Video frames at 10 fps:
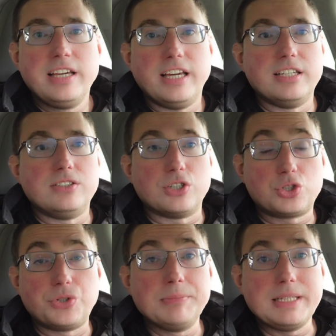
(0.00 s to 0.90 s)
is
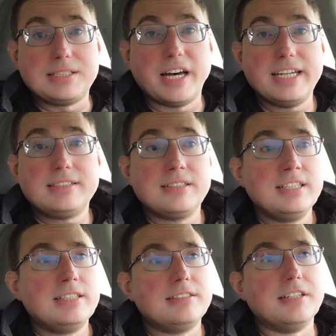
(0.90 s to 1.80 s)
extremely tight.
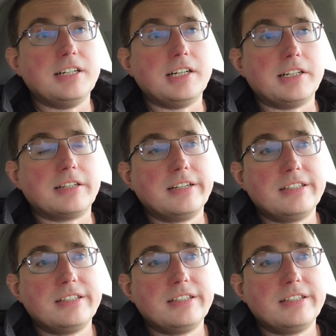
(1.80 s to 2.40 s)
The